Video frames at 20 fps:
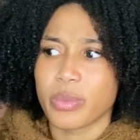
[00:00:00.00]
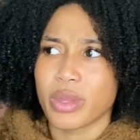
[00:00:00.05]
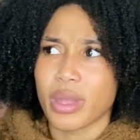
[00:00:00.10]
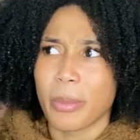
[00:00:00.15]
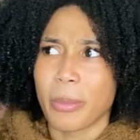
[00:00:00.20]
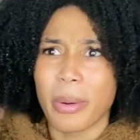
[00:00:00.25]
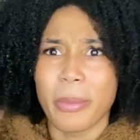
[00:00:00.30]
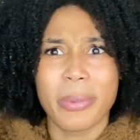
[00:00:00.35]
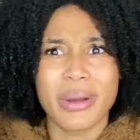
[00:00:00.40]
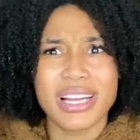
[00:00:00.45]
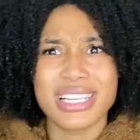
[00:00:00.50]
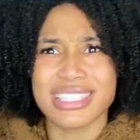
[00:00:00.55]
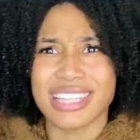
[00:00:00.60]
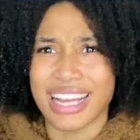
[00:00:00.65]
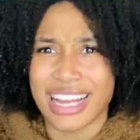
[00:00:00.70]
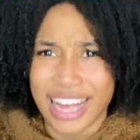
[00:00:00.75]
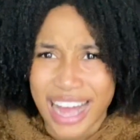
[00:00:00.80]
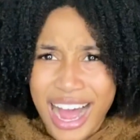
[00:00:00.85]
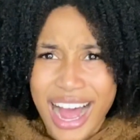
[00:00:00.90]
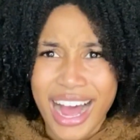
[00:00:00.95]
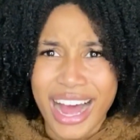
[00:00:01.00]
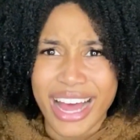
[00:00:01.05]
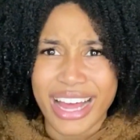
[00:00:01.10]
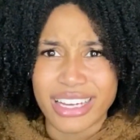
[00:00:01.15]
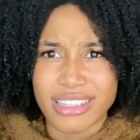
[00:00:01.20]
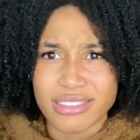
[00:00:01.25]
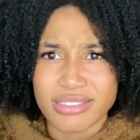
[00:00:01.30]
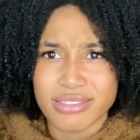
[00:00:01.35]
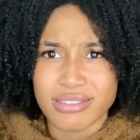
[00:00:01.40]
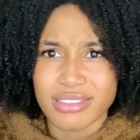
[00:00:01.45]
But because of God,
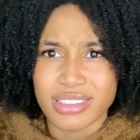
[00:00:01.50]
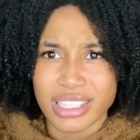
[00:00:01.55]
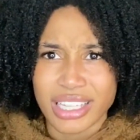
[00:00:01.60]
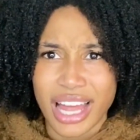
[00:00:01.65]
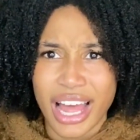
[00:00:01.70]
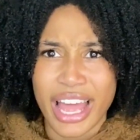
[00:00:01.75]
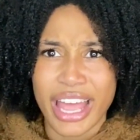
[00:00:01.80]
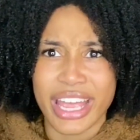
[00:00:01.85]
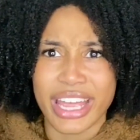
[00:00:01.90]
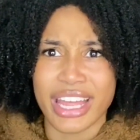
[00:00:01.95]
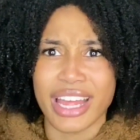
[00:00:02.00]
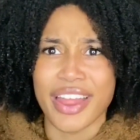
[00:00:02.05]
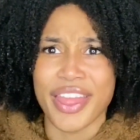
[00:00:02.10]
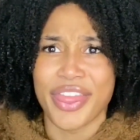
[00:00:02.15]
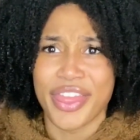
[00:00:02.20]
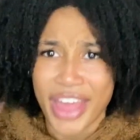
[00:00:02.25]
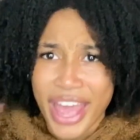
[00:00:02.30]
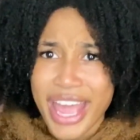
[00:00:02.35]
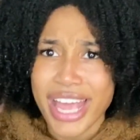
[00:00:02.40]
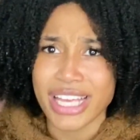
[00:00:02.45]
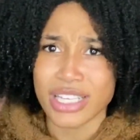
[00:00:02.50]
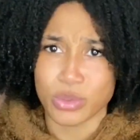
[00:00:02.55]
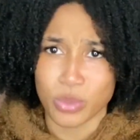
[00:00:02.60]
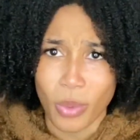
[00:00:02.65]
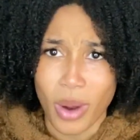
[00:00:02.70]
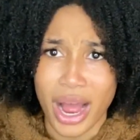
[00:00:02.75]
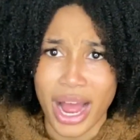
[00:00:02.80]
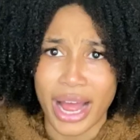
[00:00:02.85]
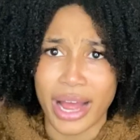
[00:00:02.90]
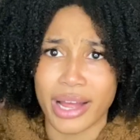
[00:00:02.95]
like that is
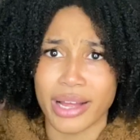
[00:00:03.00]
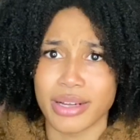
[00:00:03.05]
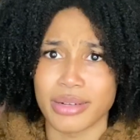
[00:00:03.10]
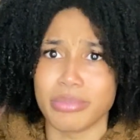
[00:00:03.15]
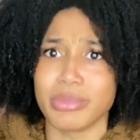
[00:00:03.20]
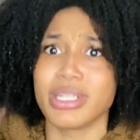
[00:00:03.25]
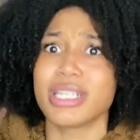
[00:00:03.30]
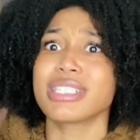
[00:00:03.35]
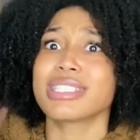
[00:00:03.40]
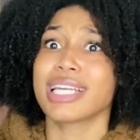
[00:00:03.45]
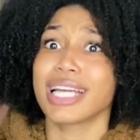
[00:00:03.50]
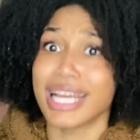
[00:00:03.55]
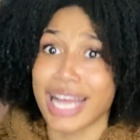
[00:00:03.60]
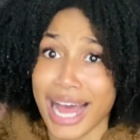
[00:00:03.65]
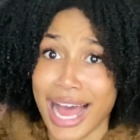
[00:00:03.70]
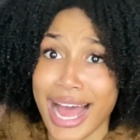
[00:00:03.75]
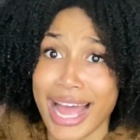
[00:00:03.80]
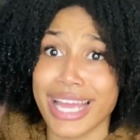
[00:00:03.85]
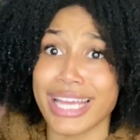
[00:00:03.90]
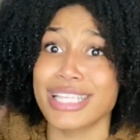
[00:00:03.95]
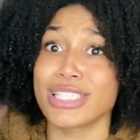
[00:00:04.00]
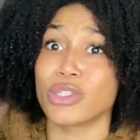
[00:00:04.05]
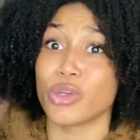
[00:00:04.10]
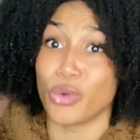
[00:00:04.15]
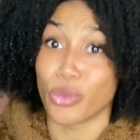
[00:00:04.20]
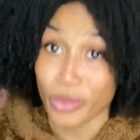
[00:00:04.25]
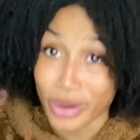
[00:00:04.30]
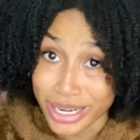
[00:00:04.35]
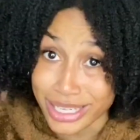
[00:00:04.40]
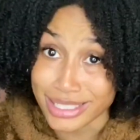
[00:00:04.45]
why. Because of God and his
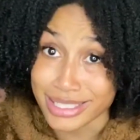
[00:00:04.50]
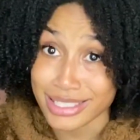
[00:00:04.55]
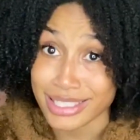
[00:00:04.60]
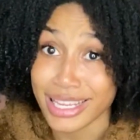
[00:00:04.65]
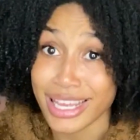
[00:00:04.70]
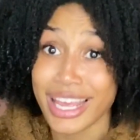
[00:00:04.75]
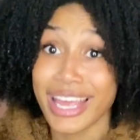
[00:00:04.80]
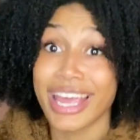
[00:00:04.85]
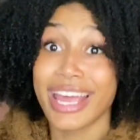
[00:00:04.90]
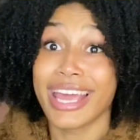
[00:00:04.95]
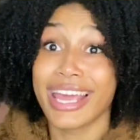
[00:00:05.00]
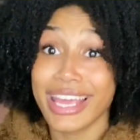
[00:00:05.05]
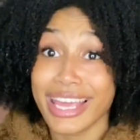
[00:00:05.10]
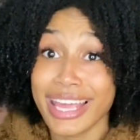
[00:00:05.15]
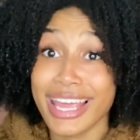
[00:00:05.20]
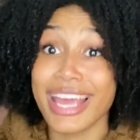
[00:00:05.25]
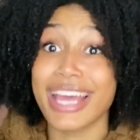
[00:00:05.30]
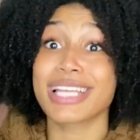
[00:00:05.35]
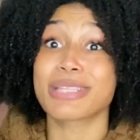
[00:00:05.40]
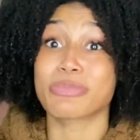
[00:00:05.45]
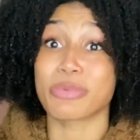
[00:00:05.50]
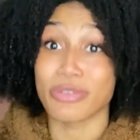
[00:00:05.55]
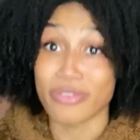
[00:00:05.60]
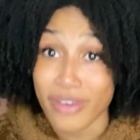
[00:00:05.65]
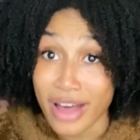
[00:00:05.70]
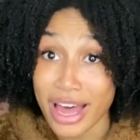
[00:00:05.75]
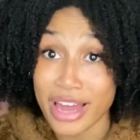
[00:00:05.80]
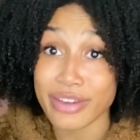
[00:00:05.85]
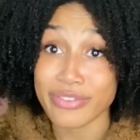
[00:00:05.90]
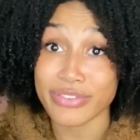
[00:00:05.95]
grace, he has
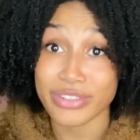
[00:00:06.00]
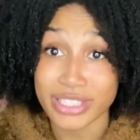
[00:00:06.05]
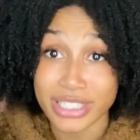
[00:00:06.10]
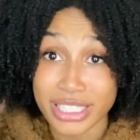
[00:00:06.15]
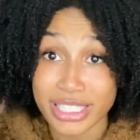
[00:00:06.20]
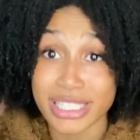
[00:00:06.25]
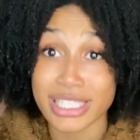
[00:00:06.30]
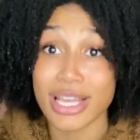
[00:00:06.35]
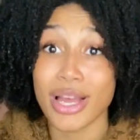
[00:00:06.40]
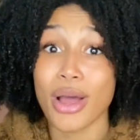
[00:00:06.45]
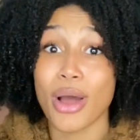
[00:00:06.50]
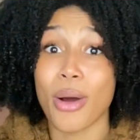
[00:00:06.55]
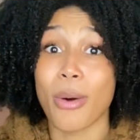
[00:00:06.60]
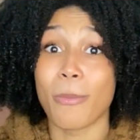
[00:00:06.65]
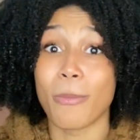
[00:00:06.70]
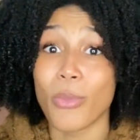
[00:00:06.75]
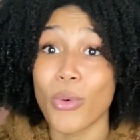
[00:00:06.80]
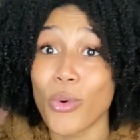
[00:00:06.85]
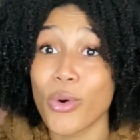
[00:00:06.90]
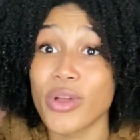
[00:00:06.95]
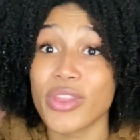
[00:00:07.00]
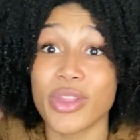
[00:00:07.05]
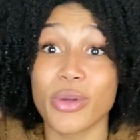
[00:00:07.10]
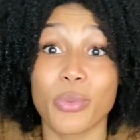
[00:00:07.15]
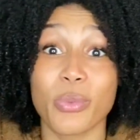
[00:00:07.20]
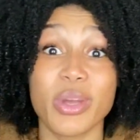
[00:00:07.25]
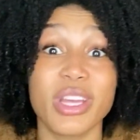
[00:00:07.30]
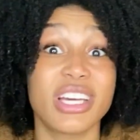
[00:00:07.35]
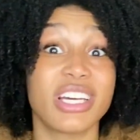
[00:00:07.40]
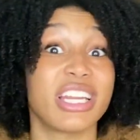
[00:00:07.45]
provided for us more than
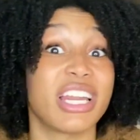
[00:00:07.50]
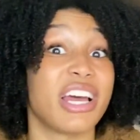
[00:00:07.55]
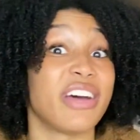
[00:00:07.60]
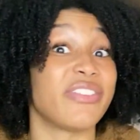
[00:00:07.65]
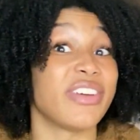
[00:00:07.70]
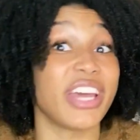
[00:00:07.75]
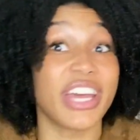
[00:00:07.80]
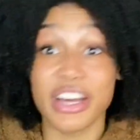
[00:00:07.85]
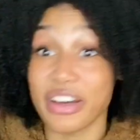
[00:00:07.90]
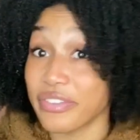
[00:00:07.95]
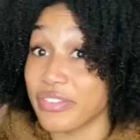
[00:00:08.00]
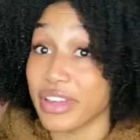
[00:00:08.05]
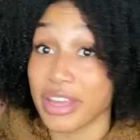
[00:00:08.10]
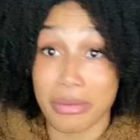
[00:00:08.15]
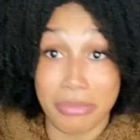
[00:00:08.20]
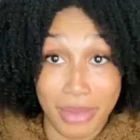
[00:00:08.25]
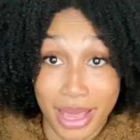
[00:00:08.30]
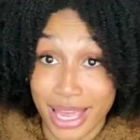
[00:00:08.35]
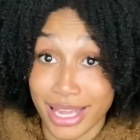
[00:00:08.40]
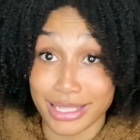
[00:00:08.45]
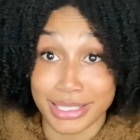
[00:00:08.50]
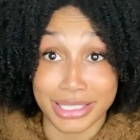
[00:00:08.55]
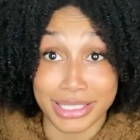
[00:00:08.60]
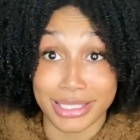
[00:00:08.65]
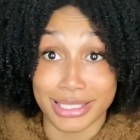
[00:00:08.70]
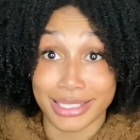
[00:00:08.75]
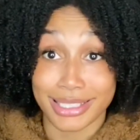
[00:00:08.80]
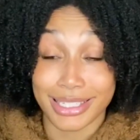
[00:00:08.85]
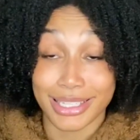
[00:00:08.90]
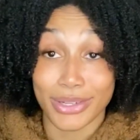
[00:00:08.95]
we could have ever
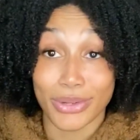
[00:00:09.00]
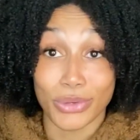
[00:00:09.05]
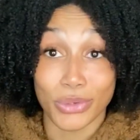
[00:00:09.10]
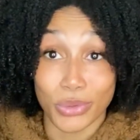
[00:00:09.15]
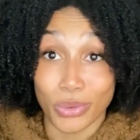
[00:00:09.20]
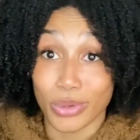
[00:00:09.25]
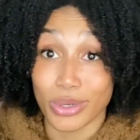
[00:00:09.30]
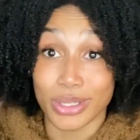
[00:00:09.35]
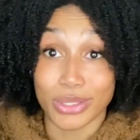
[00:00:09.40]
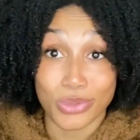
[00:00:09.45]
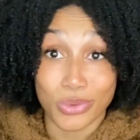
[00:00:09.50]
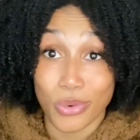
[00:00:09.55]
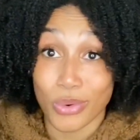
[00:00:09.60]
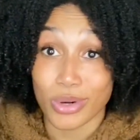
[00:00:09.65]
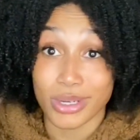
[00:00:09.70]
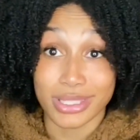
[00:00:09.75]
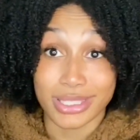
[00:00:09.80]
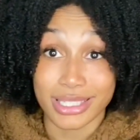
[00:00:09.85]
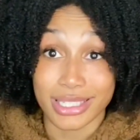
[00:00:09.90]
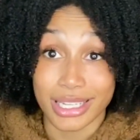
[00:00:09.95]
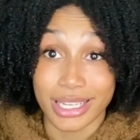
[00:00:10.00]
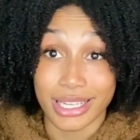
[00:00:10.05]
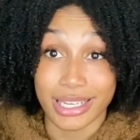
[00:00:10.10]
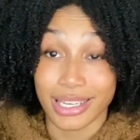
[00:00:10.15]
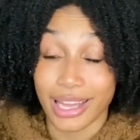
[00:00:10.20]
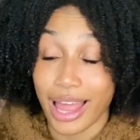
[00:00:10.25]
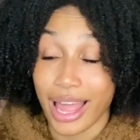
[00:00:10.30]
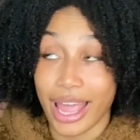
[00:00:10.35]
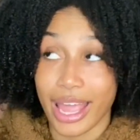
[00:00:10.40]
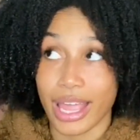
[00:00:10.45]
imagined during this quarantine.
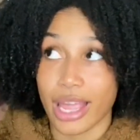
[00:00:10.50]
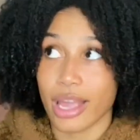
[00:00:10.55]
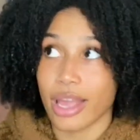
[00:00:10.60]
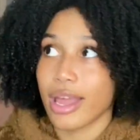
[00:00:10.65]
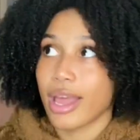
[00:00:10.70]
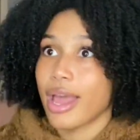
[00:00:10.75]
Like,